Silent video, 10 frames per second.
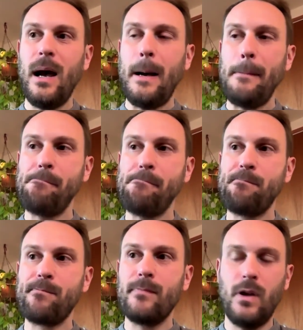Um,
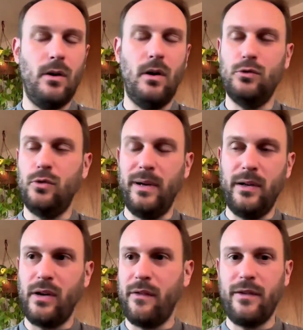
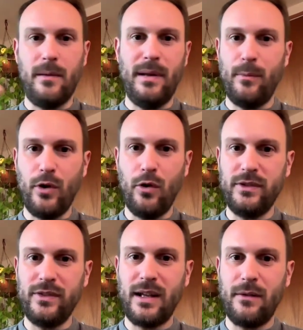Autobiographical memory,
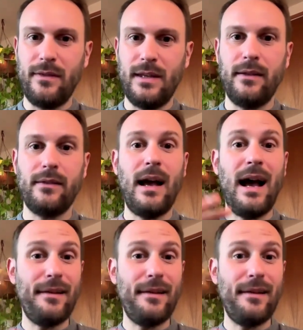all these kind of things.